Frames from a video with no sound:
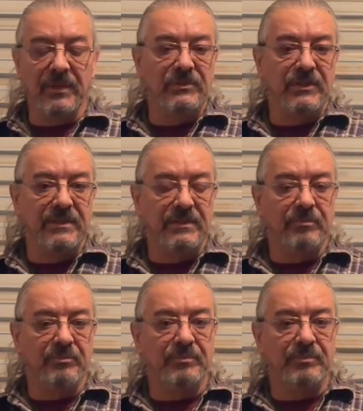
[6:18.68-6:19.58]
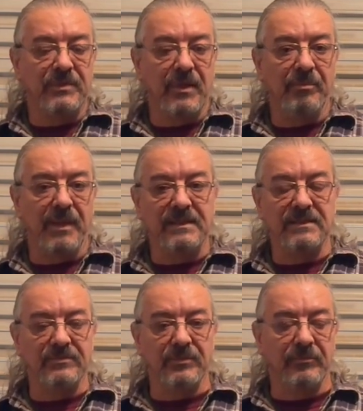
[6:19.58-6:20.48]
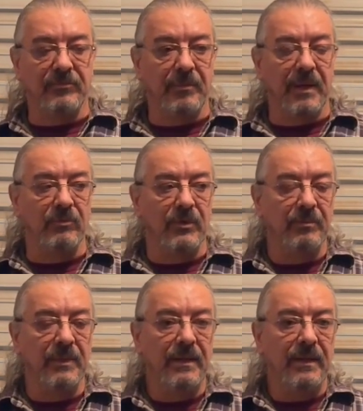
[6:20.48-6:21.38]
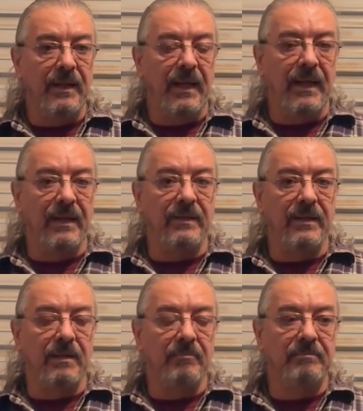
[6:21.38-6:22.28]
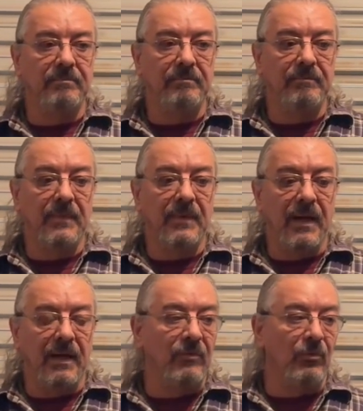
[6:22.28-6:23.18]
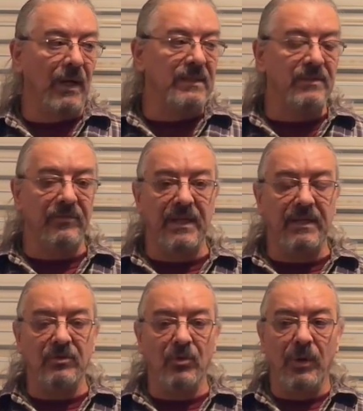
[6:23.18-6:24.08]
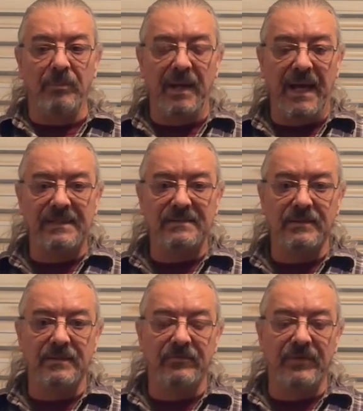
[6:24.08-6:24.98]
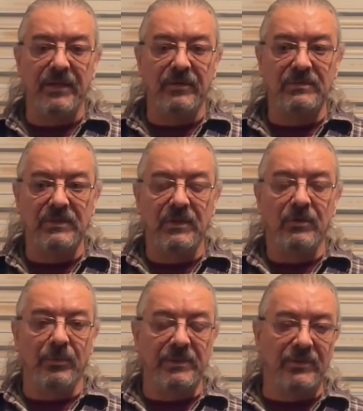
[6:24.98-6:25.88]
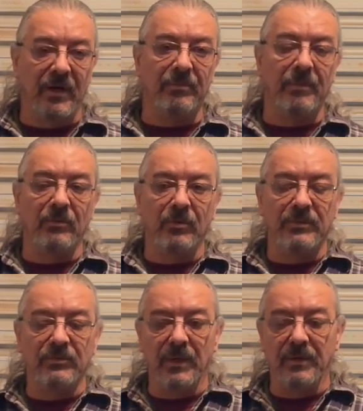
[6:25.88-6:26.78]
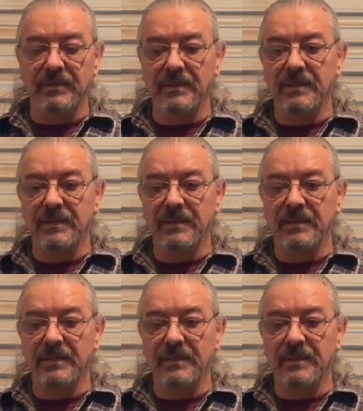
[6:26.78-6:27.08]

jigs and soft plastics from my room. And the rest of the Knowing Bass videos will be shot from my room as well.